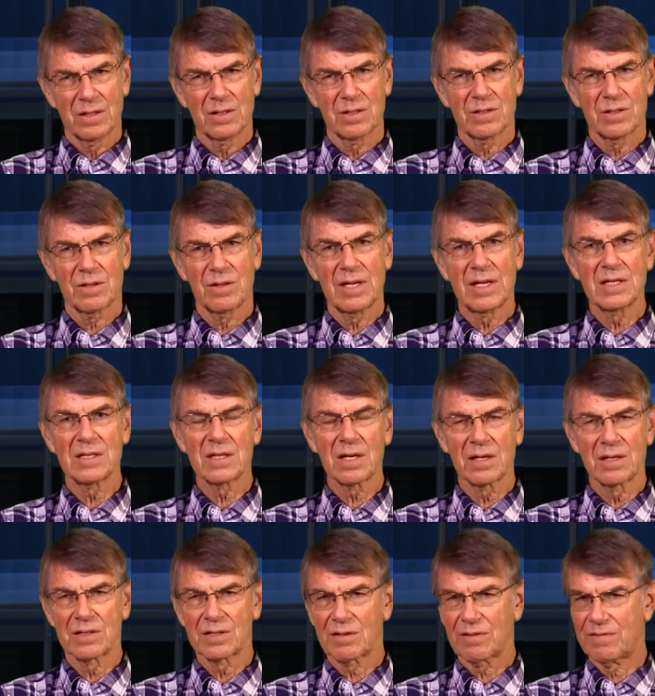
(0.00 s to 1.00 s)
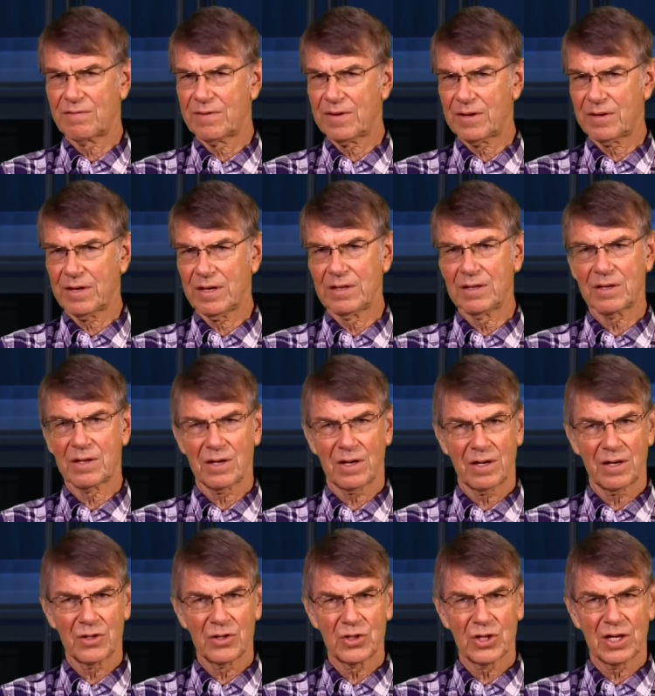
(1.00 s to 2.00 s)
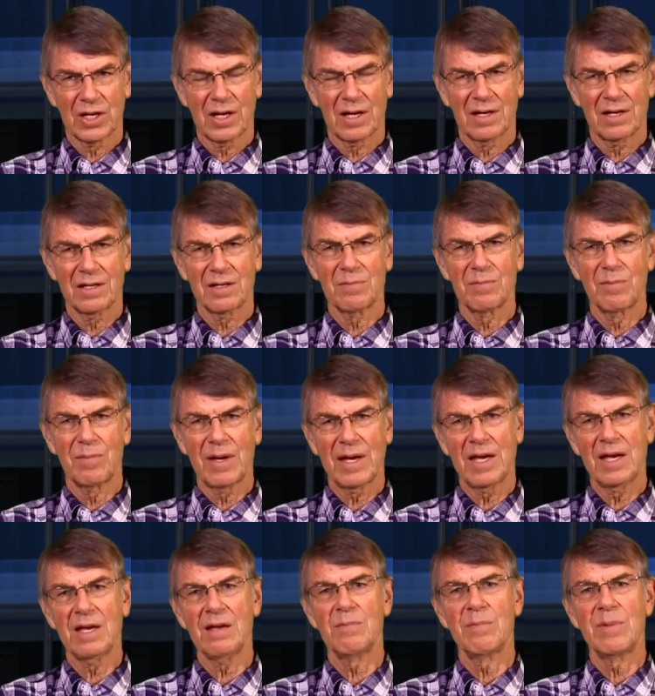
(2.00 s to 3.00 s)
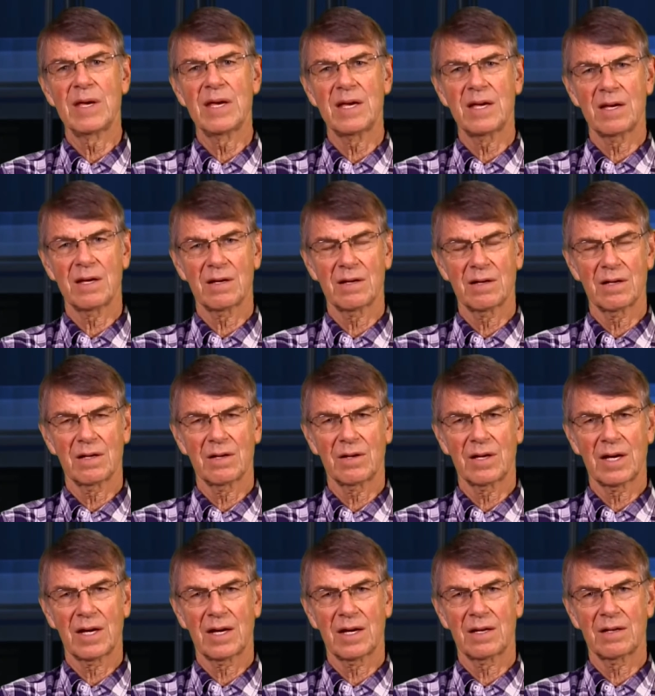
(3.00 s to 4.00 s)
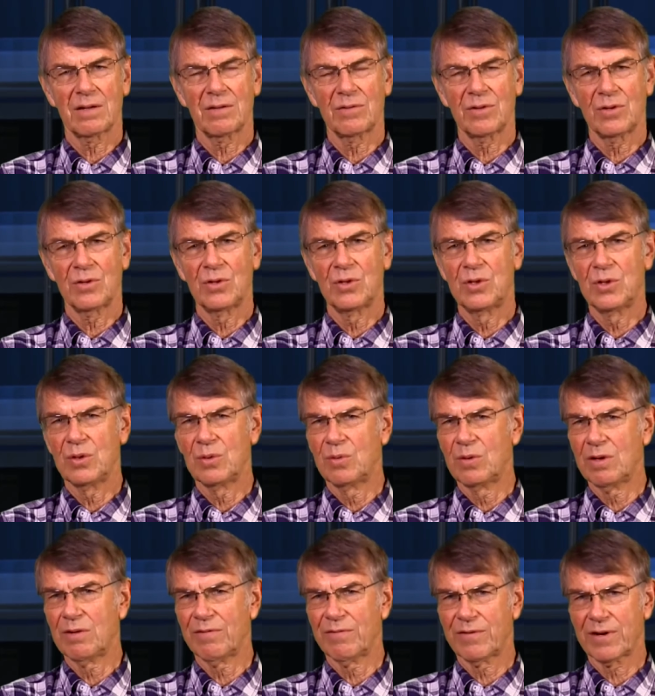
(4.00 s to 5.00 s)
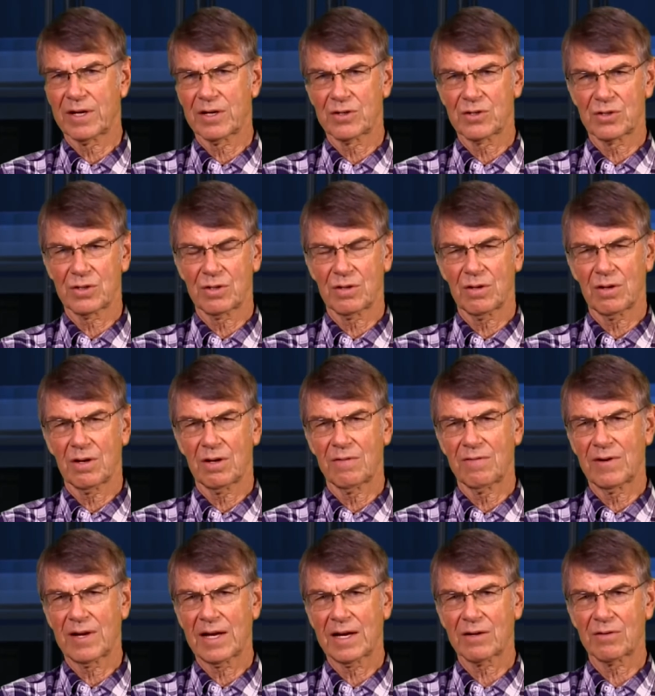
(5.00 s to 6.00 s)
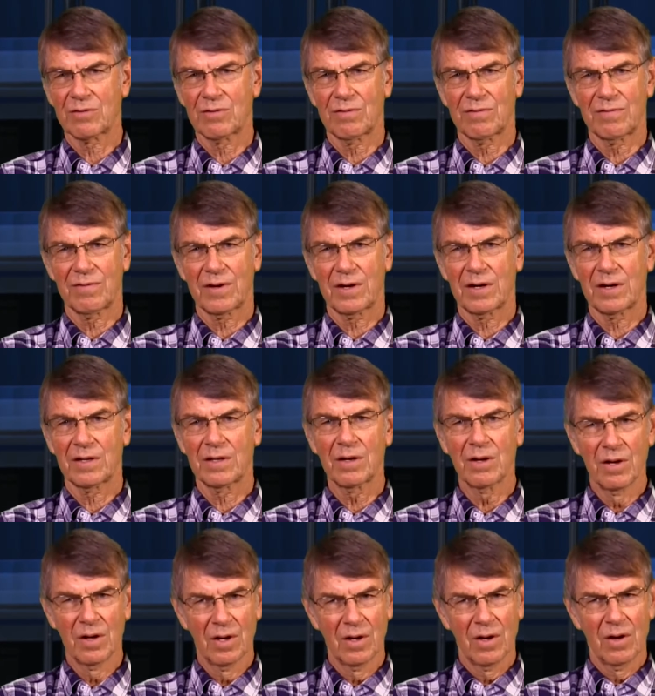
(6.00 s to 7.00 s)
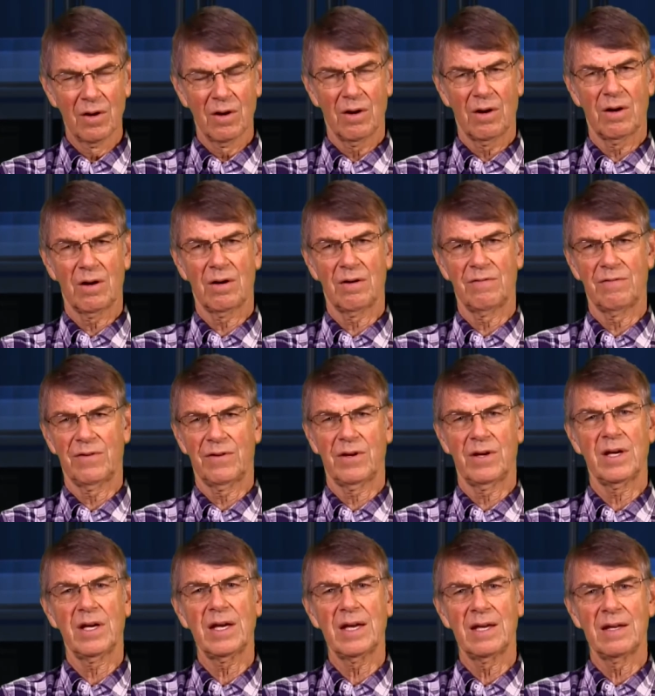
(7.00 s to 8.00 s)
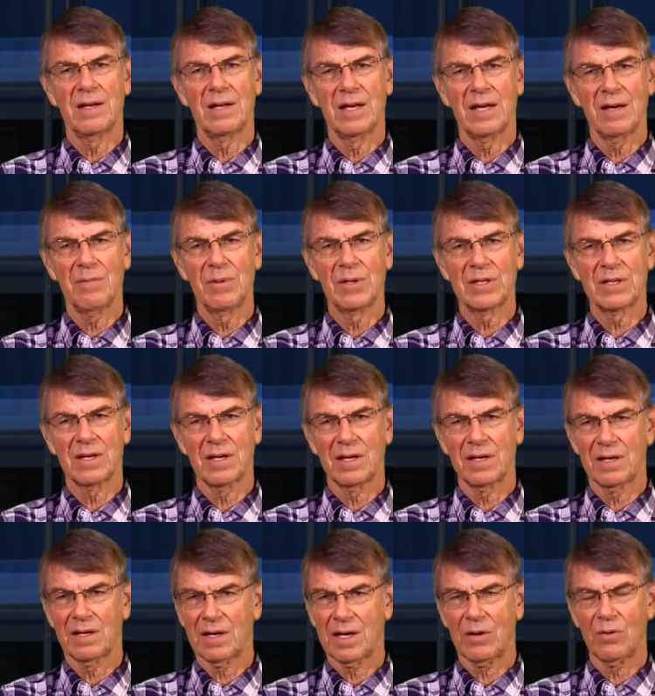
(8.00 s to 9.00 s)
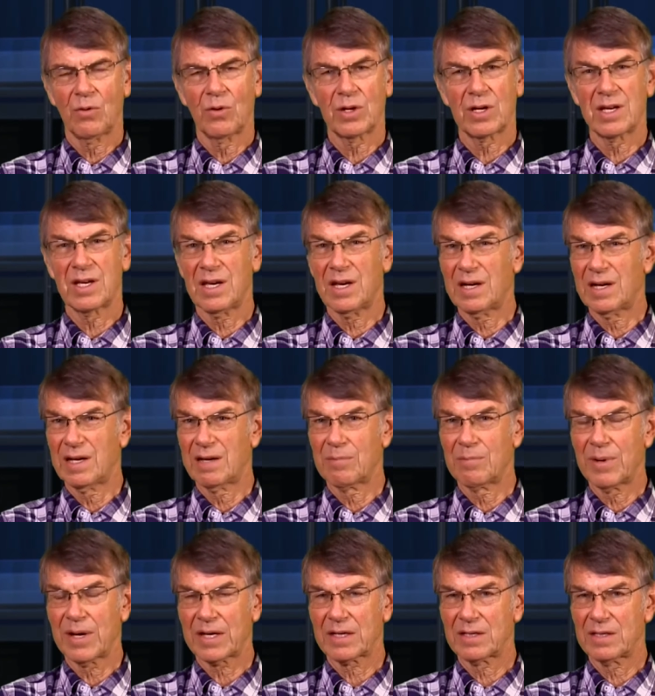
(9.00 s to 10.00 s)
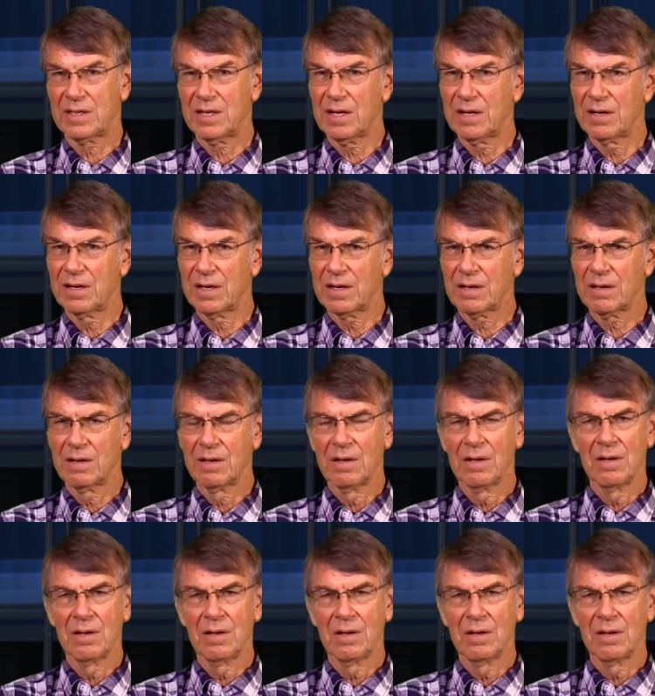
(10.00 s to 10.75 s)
So these studies are very encouraging, and it may be, again, the dual function of lactoferrin of inhibiting or killing bacteria,